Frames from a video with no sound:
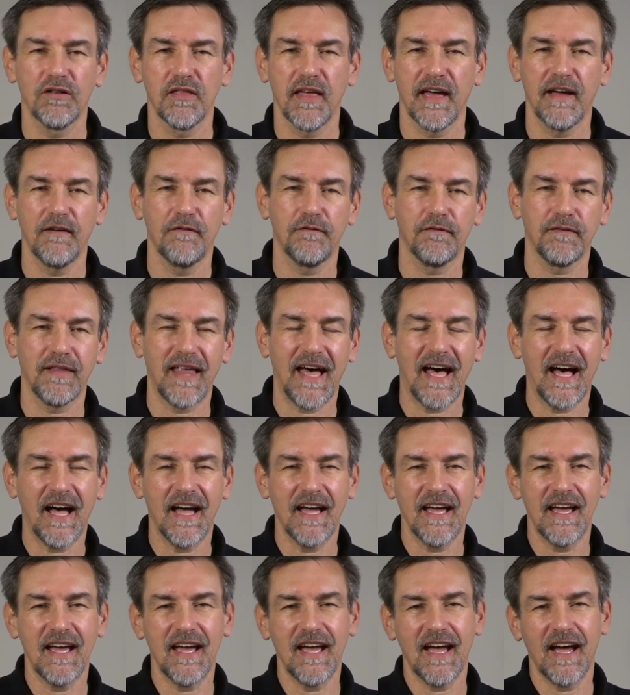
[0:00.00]
they
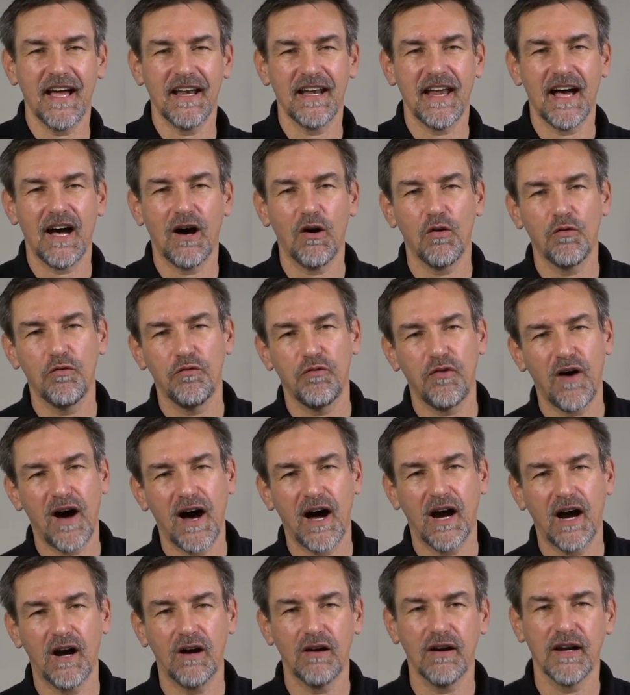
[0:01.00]
fly and how
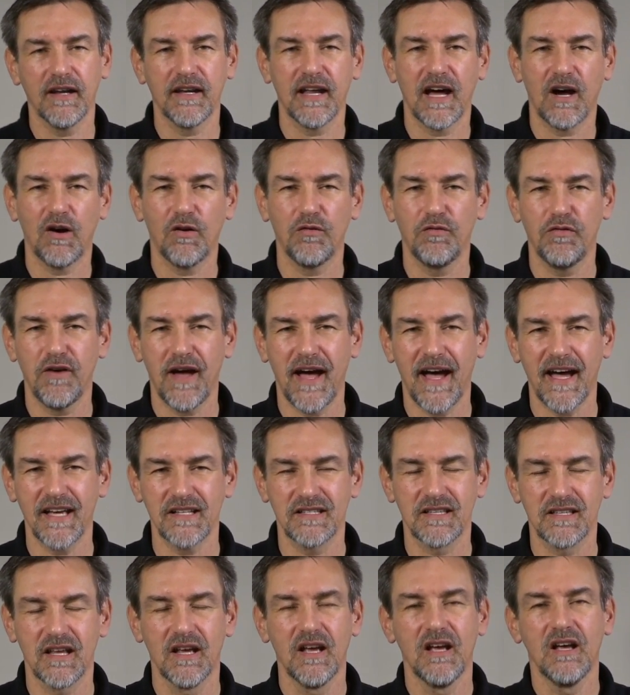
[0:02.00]
far and how
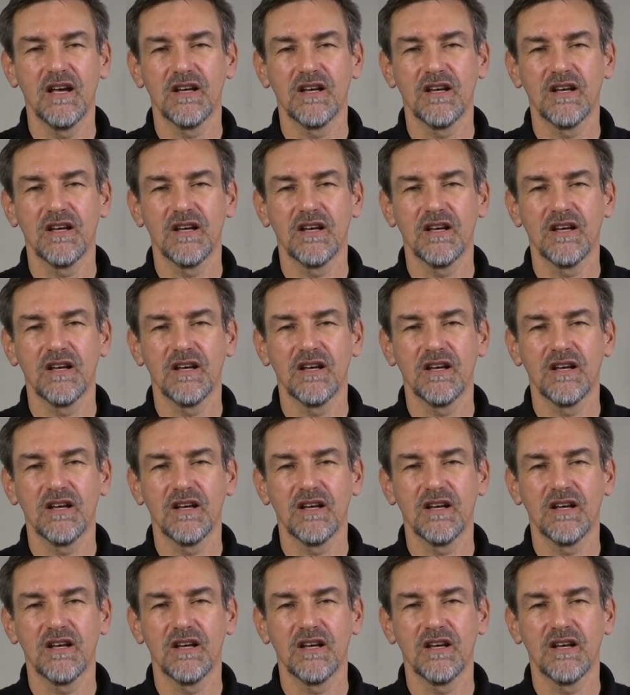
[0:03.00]
fast.